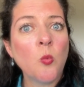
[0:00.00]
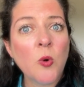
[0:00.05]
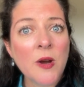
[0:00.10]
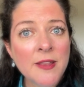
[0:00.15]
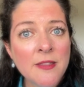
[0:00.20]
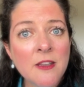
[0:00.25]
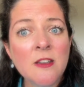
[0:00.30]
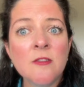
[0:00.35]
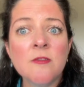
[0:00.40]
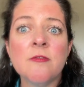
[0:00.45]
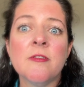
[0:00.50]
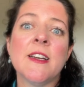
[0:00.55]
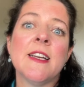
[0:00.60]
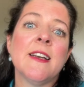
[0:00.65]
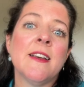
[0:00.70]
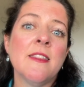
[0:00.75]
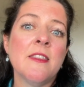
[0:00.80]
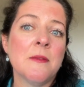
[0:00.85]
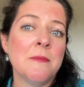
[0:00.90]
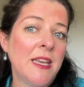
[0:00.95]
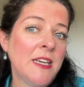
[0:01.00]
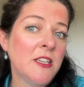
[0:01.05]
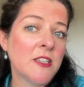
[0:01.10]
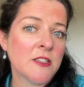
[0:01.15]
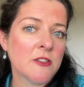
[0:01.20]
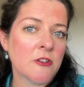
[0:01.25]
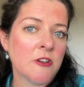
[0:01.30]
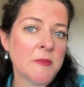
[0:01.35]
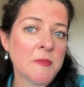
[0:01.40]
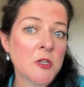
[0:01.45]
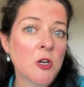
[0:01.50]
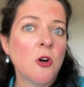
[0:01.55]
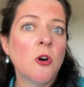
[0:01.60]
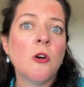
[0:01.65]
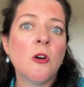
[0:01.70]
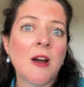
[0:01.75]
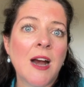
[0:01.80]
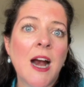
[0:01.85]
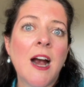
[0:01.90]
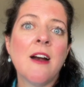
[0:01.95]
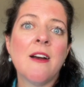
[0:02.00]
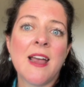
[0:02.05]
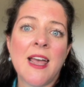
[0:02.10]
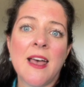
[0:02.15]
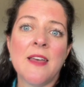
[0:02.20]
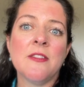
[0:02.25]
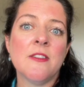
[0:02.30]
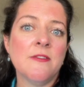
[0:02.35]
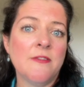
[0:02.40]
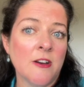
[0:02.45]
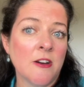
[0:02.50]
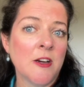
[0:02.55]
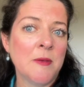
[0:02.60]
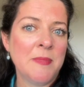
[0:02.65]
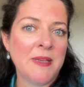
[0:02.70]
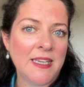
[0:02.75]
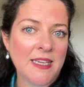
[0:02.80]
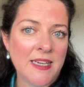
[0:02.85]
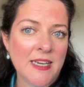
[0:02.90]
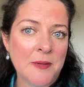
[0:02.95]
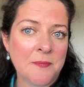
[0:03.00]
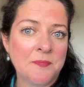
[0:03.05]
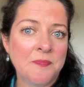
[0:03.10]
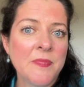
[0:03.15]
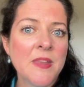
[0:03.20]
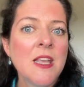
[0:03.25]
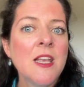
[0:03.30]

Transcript: whether you've written the manuscript or are at the very beginning,